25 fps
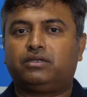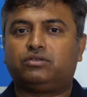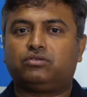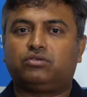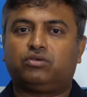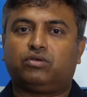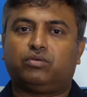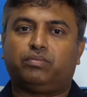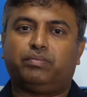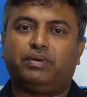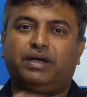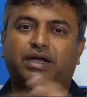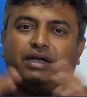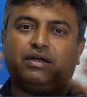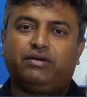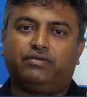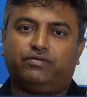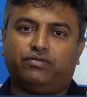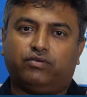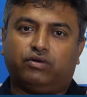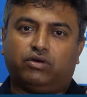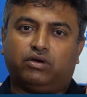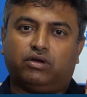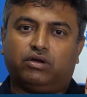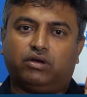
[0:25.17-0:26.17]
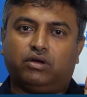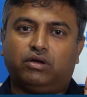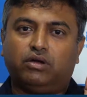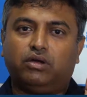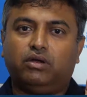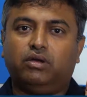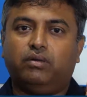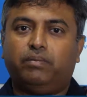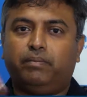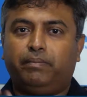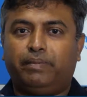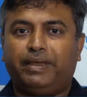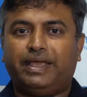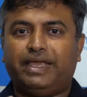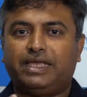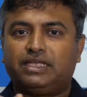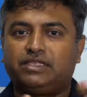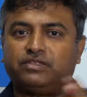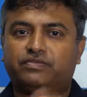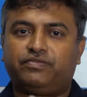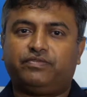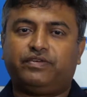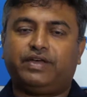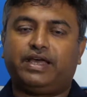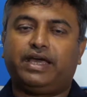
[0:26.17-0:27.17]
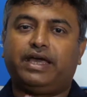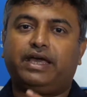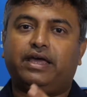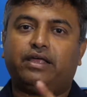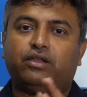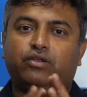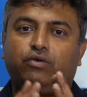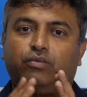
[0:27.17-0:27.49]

So you're billed for a base fare,